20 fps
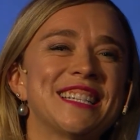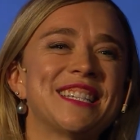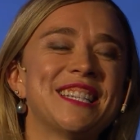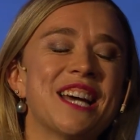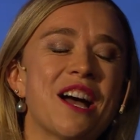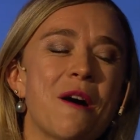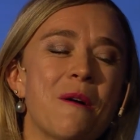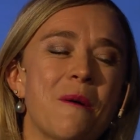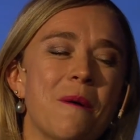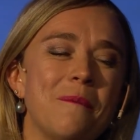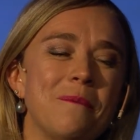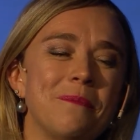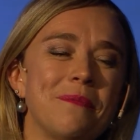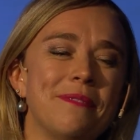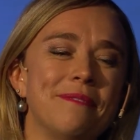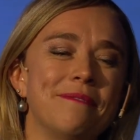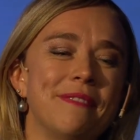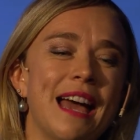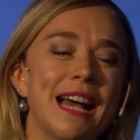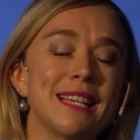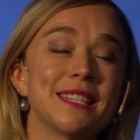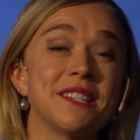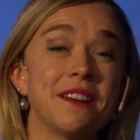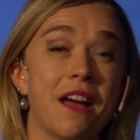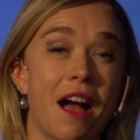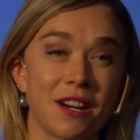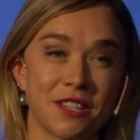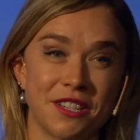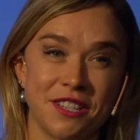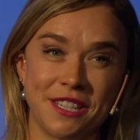So as a
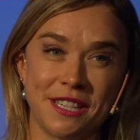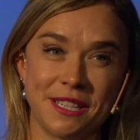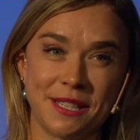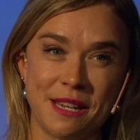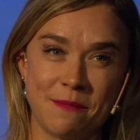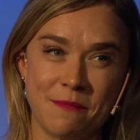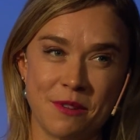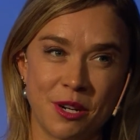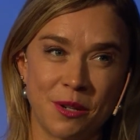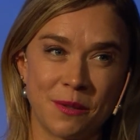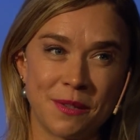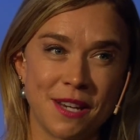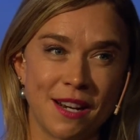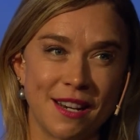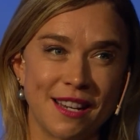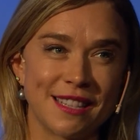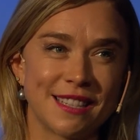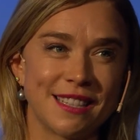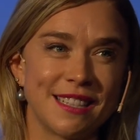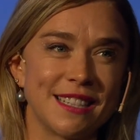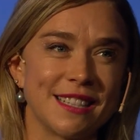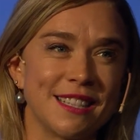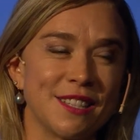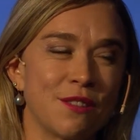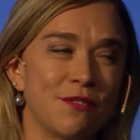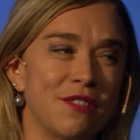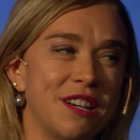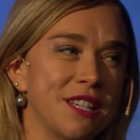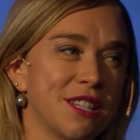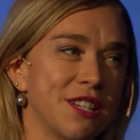doctor, as someone who studies this, as
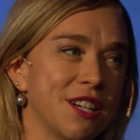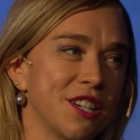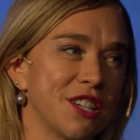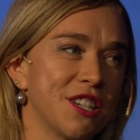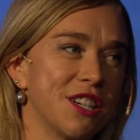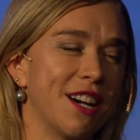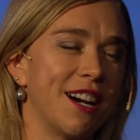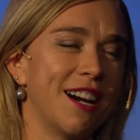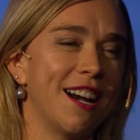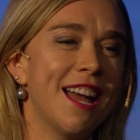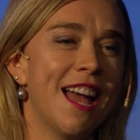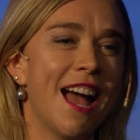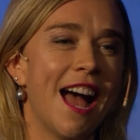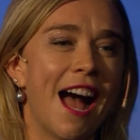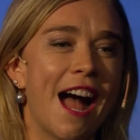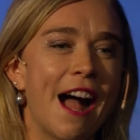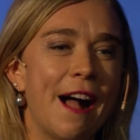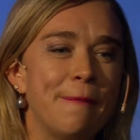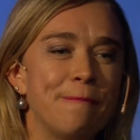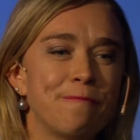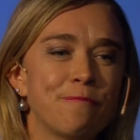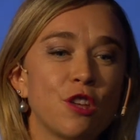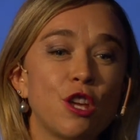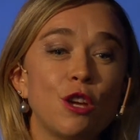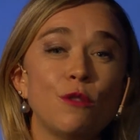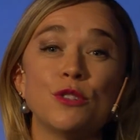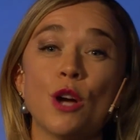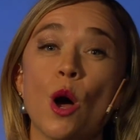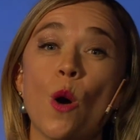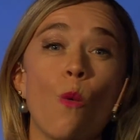a researcher,
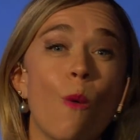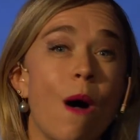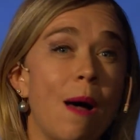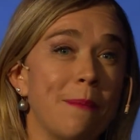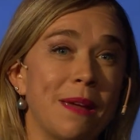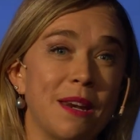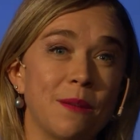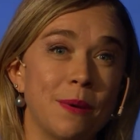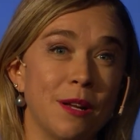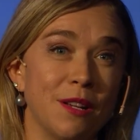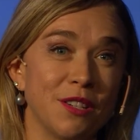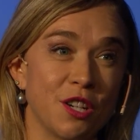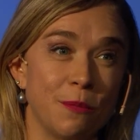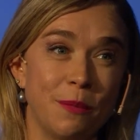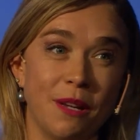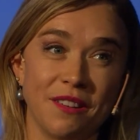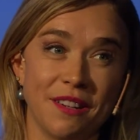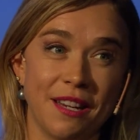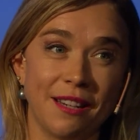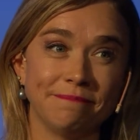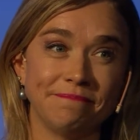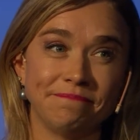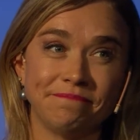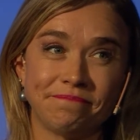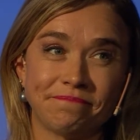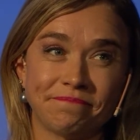you don't want me to build your building.